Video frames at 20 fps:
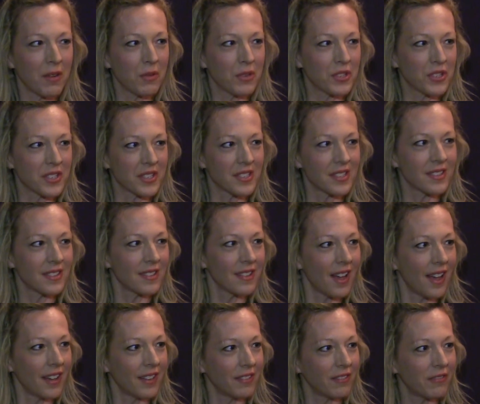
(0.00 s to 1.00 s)
which is
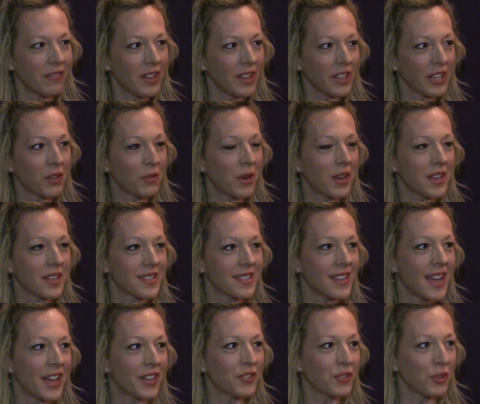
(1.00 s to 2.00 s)
not feeling quite as
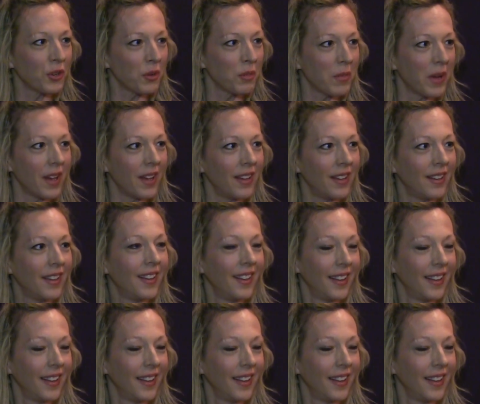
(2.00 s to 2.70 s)
natural, but